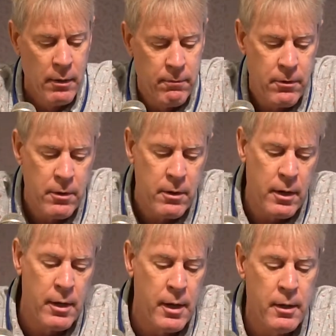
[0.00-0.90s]
for
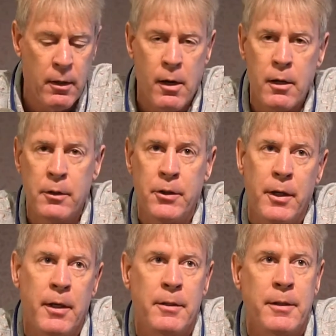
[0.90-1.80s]
large
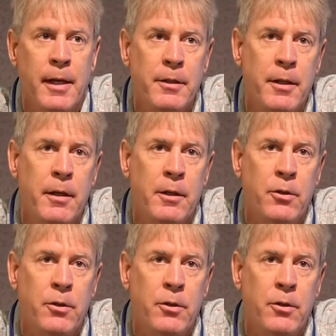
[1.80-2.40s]
stationary